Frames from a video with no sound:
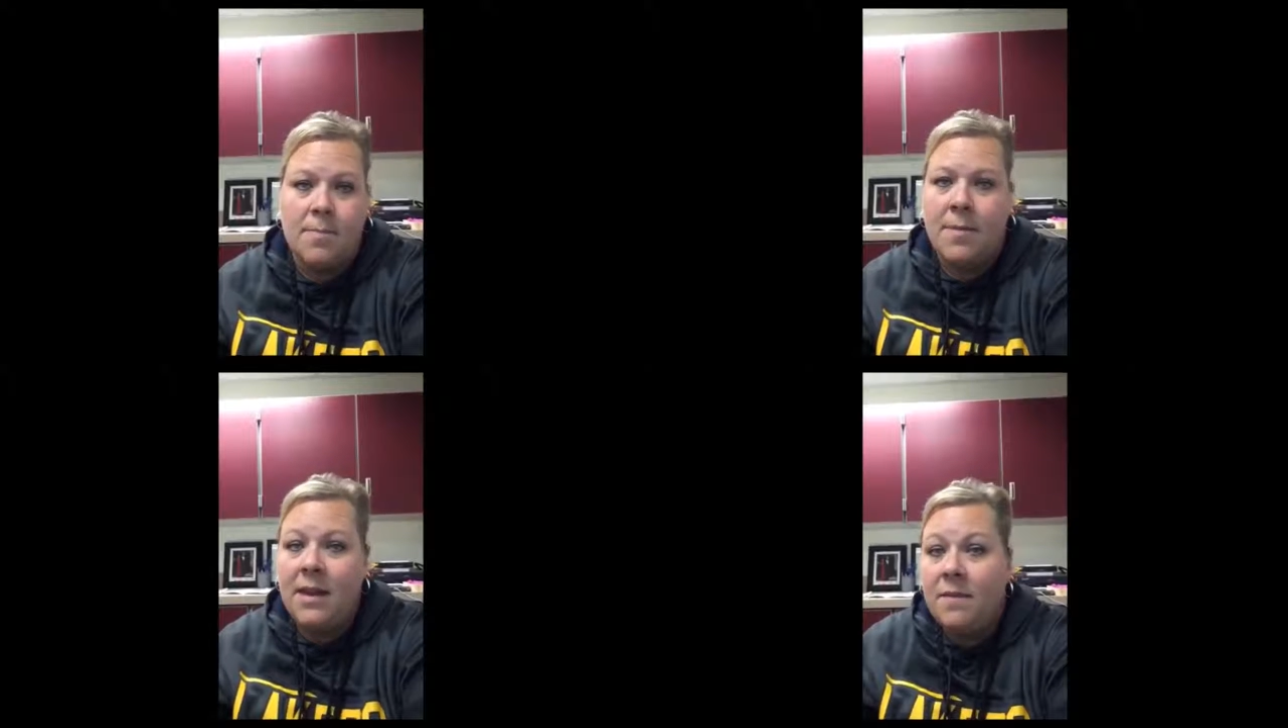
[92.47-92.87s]

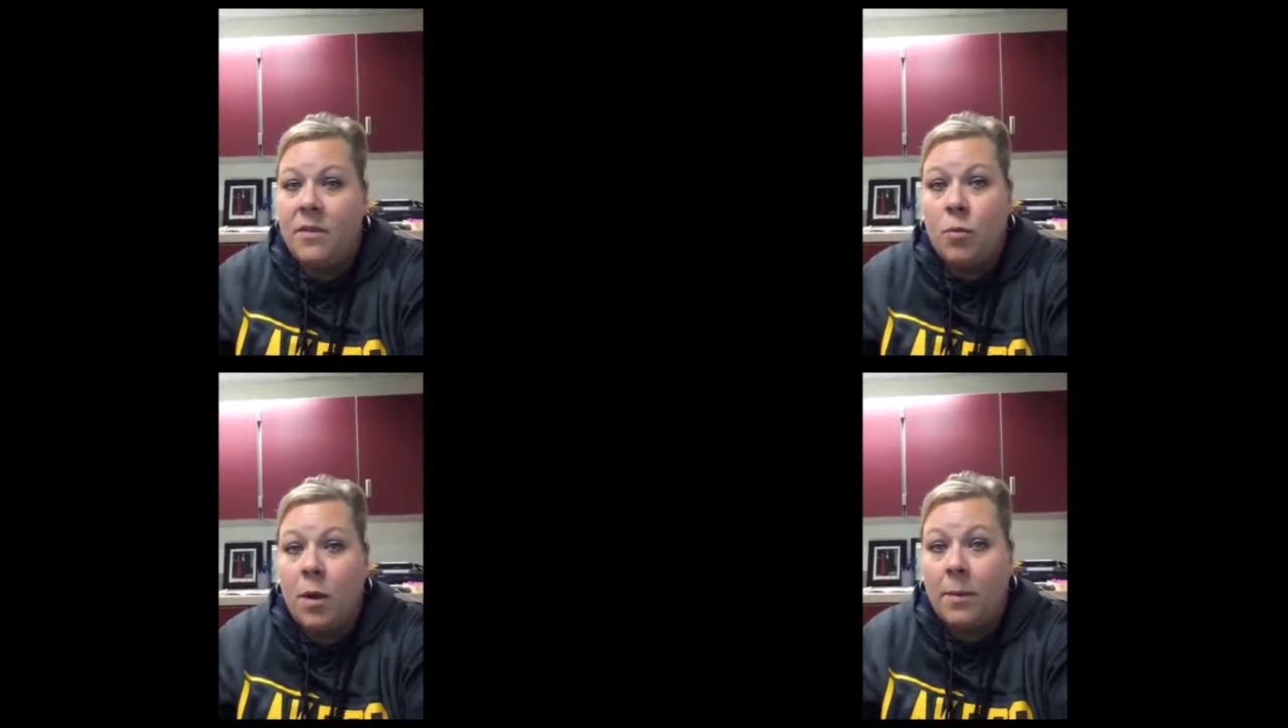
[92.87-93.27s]
Many of
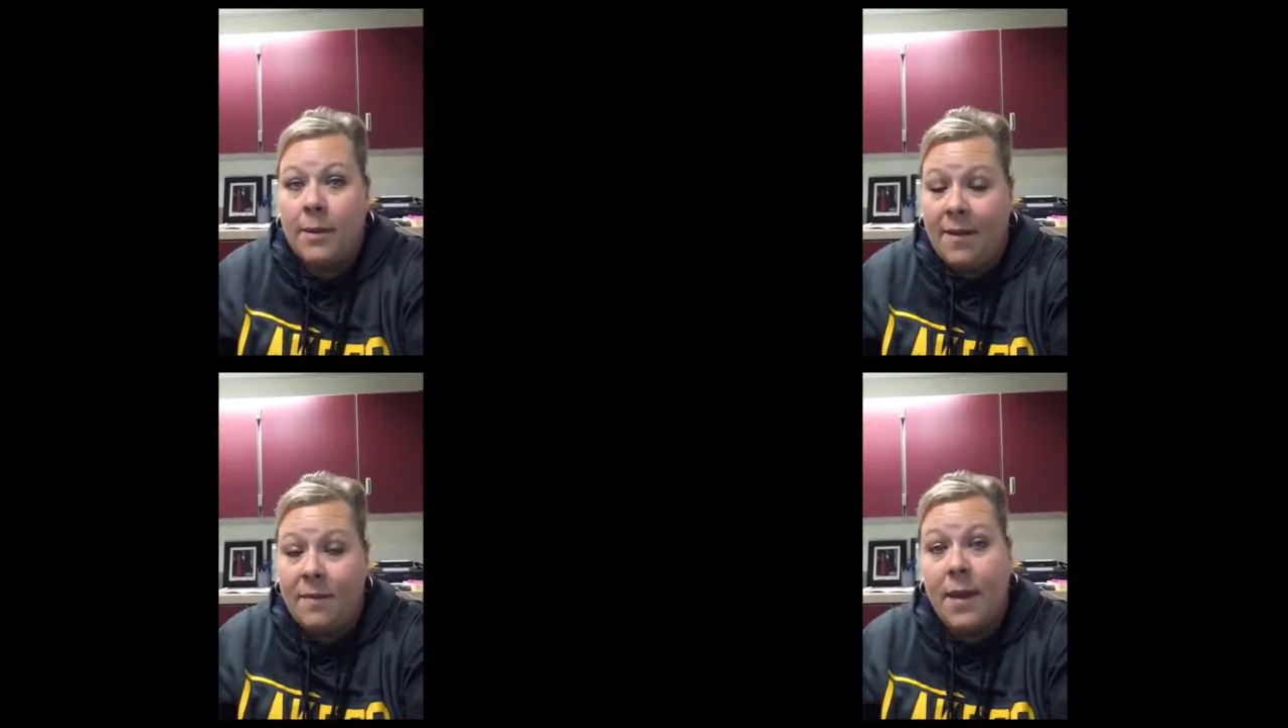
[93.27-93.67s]
you
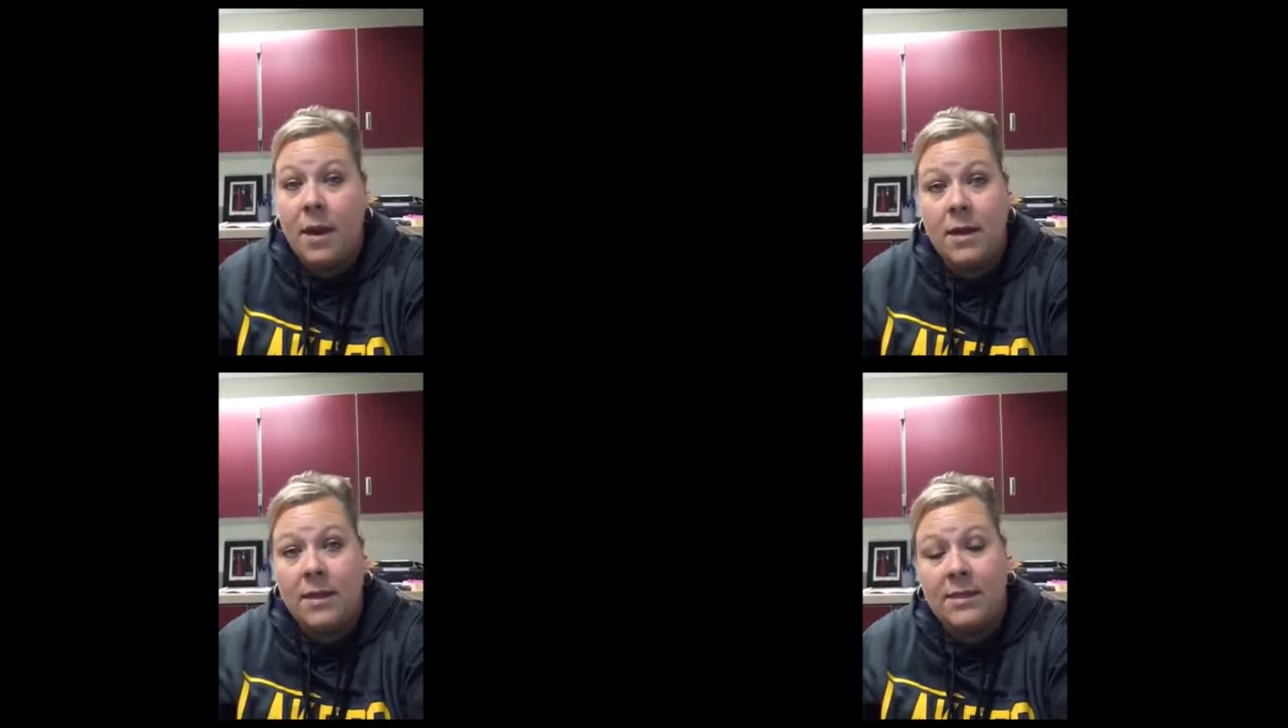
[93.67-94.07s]
probably have
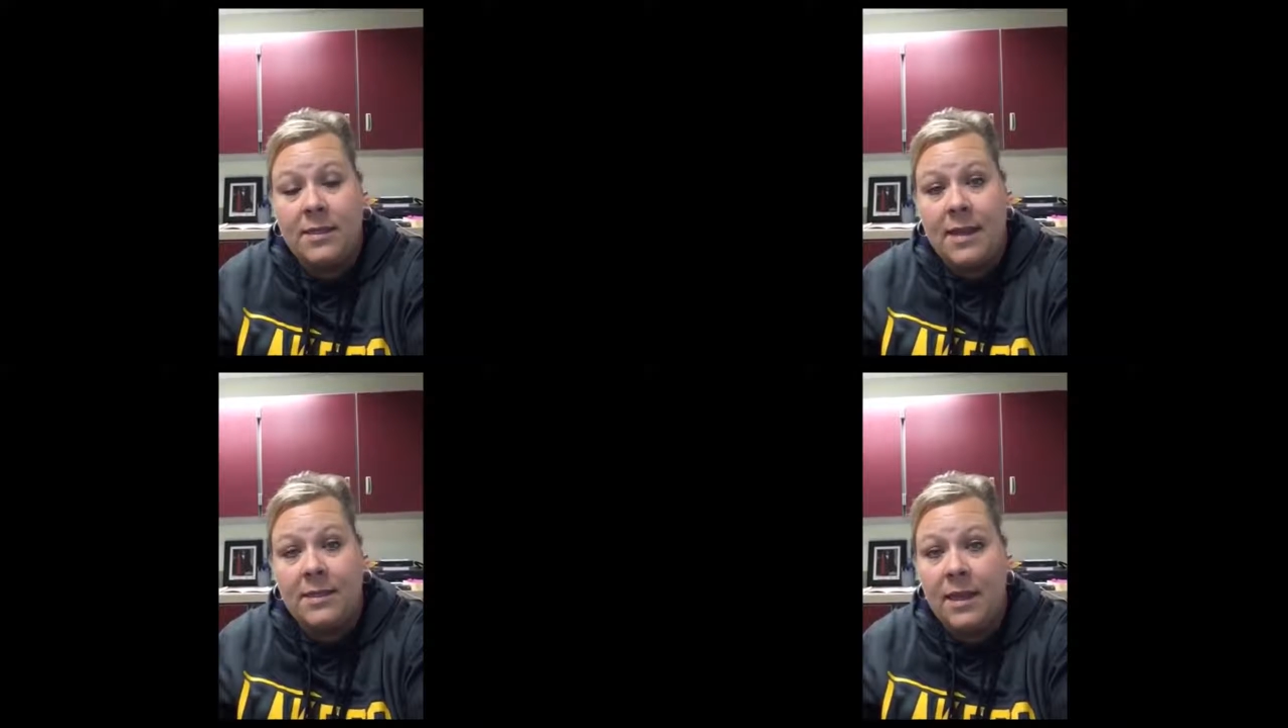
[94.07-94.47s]
parents
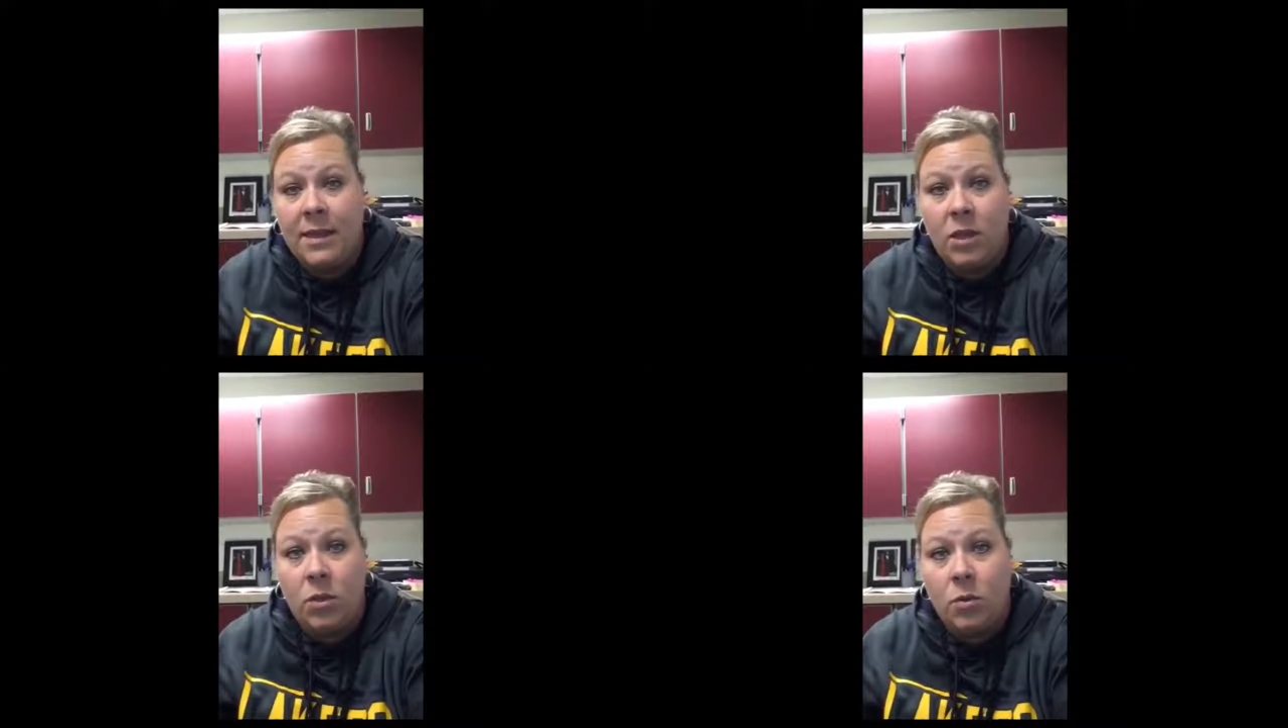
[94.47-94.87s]
that
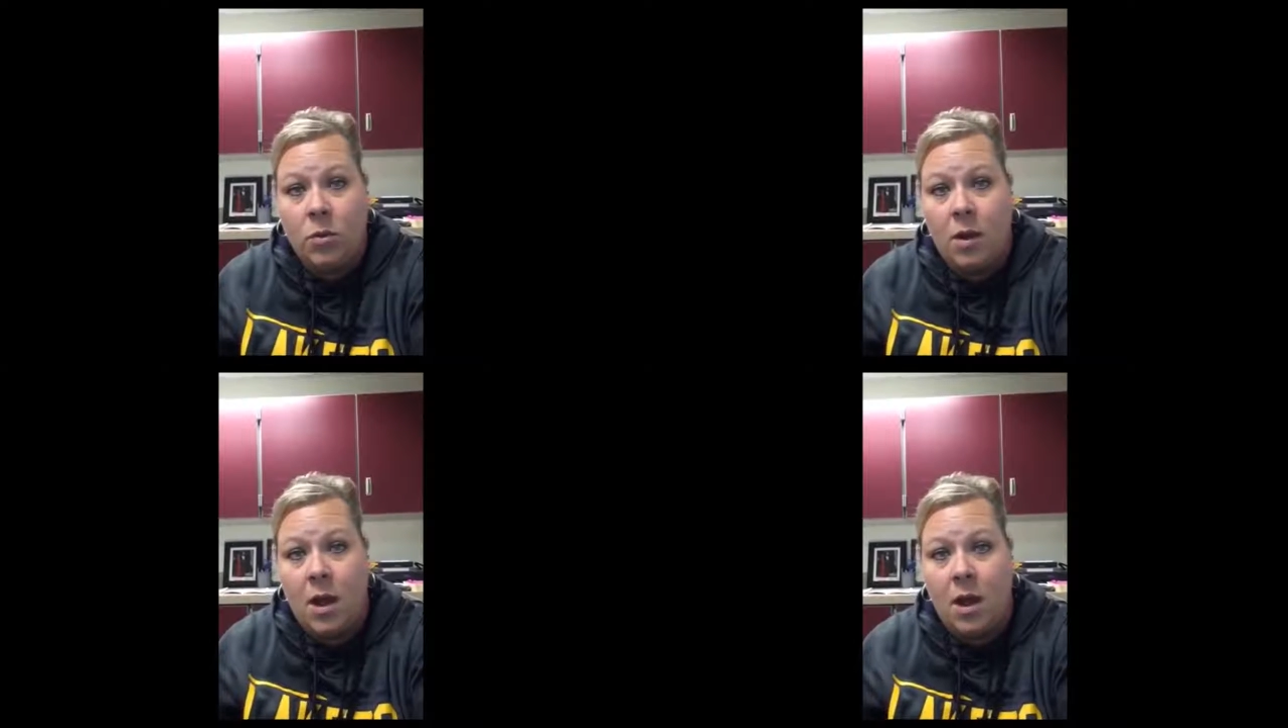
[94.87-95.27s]
take
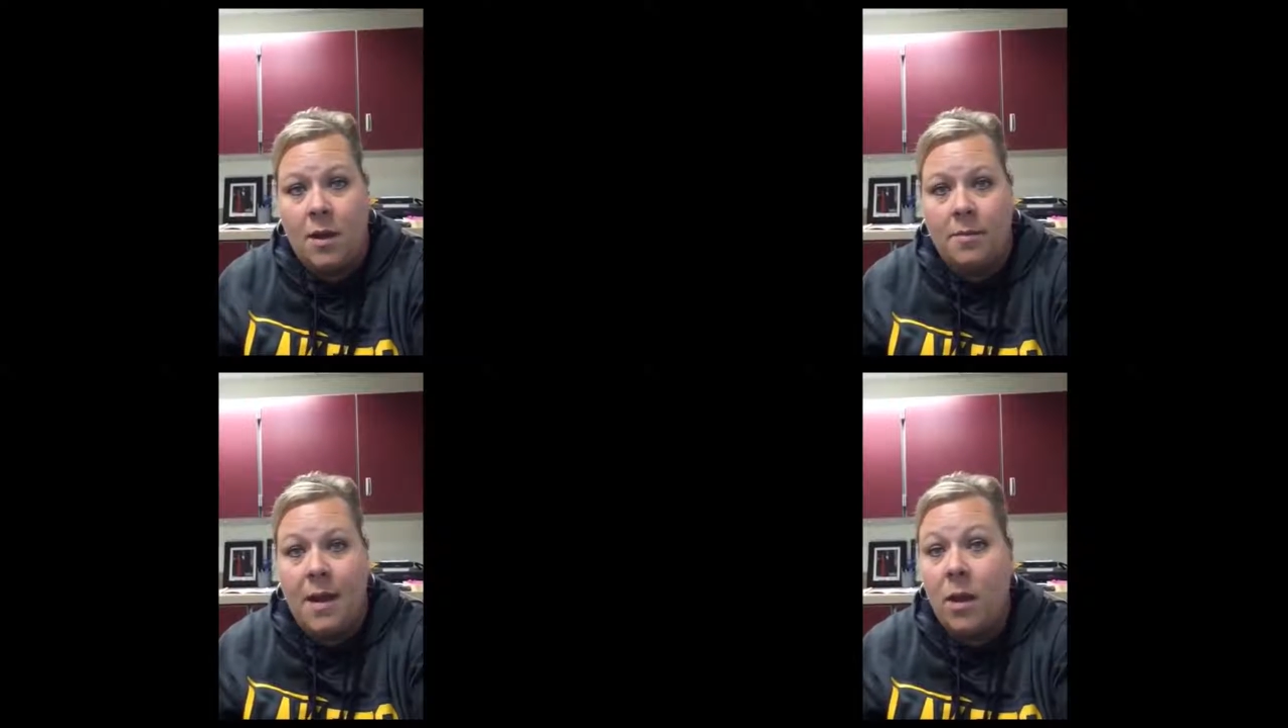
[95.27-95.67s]
you um,